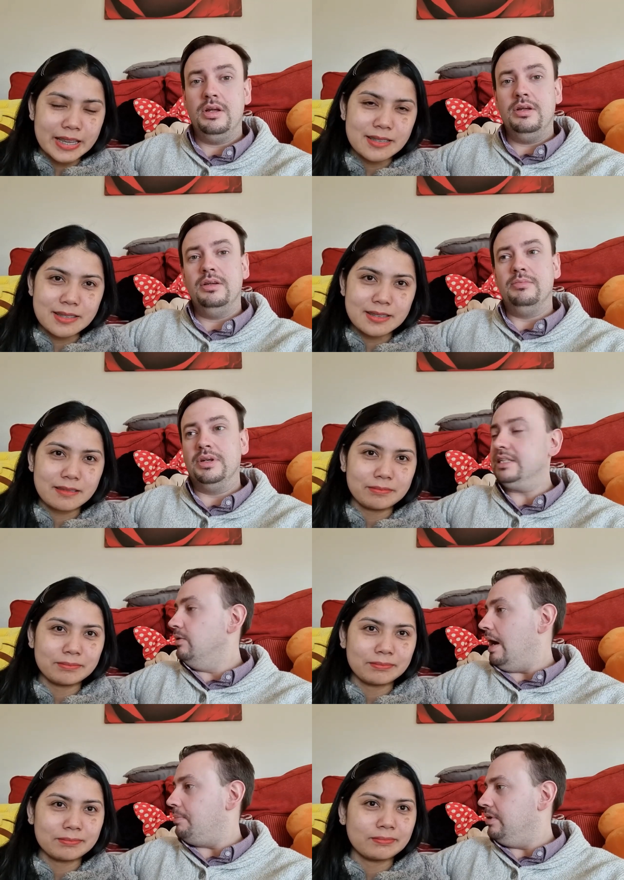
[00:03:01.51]
Speaker 1: Yes. But it
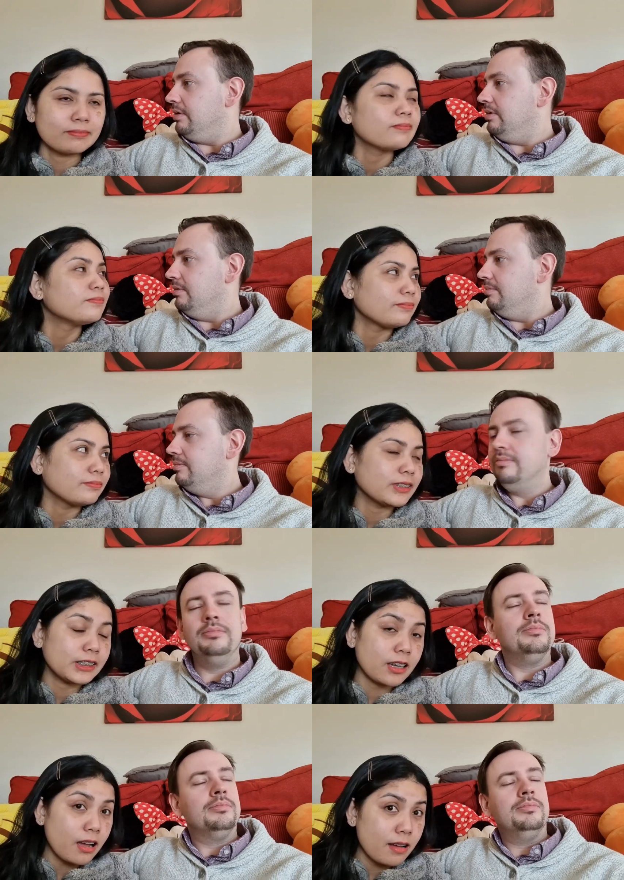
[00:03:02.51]
still happened.
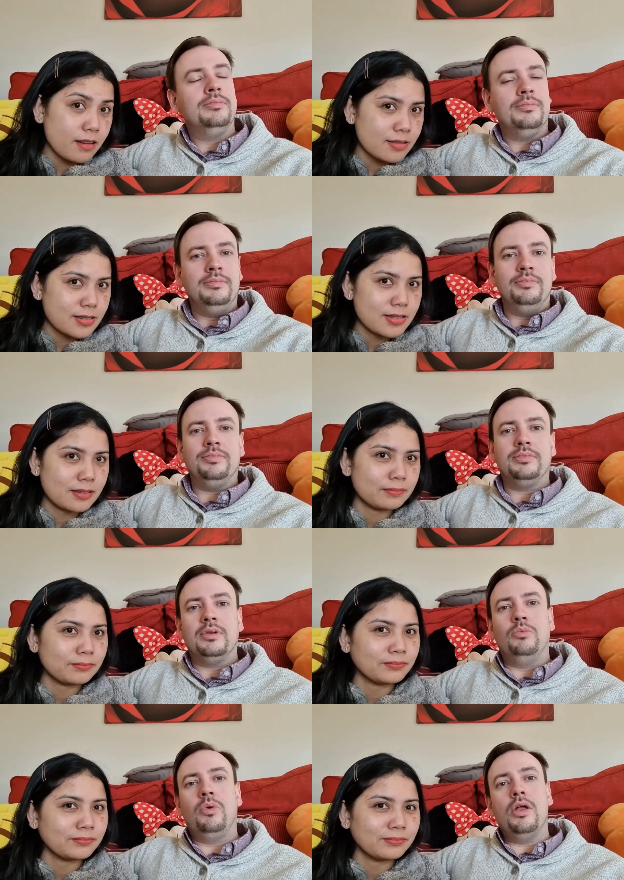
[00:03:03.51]
It
Speaker 2: does.
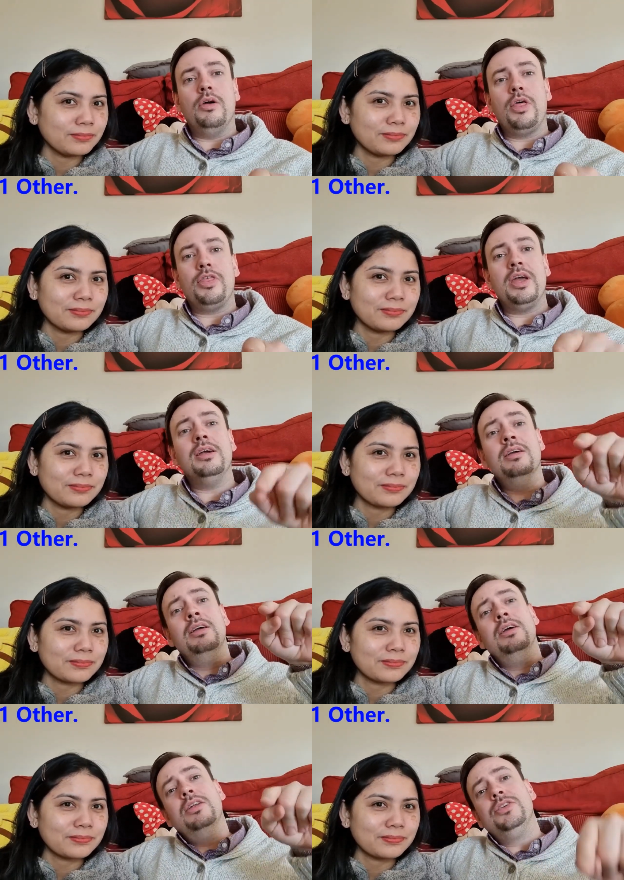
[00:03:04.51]
Speaker 1: One other thing.
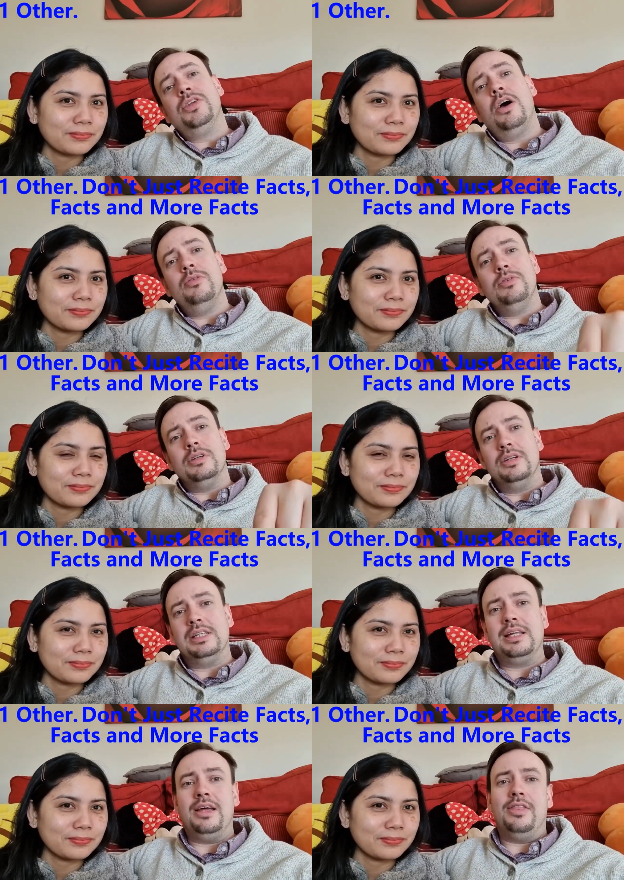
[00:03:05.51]
Don't
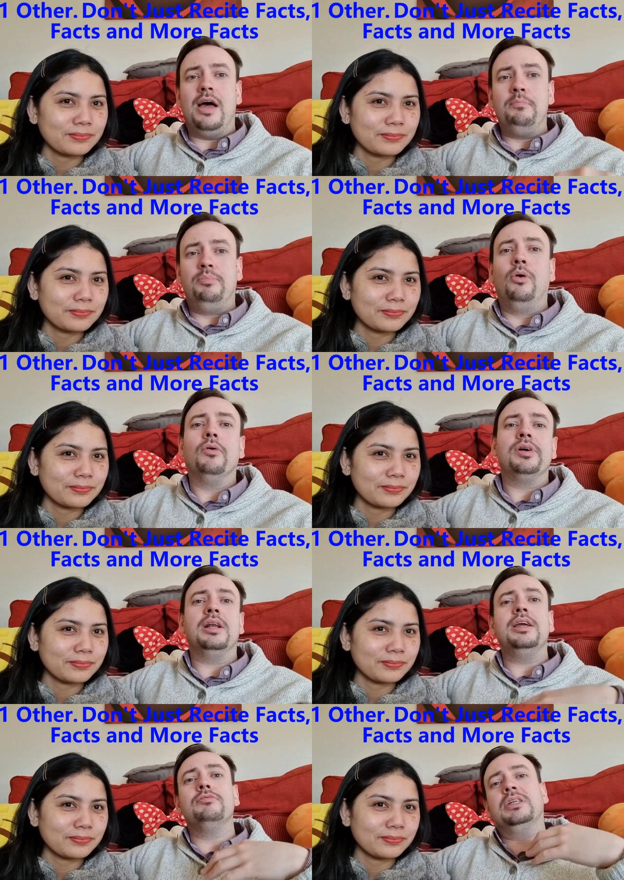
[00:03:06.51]
sit there
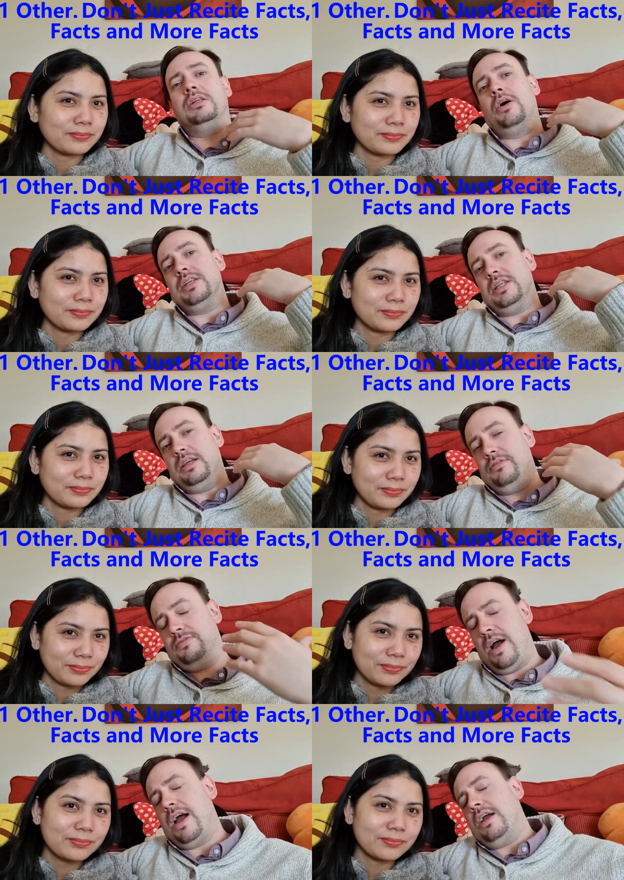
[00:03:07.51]
boringly reciting
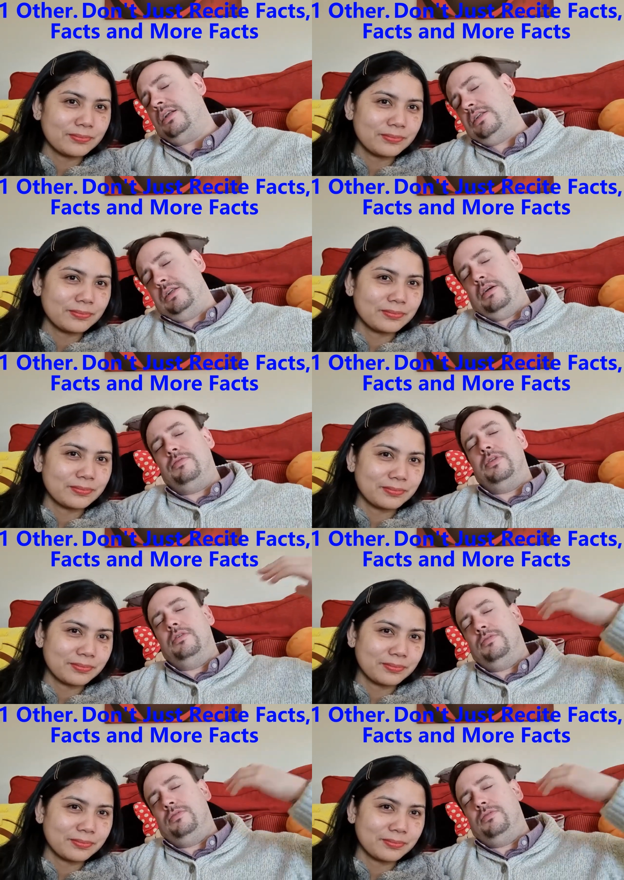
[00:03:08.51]
facts after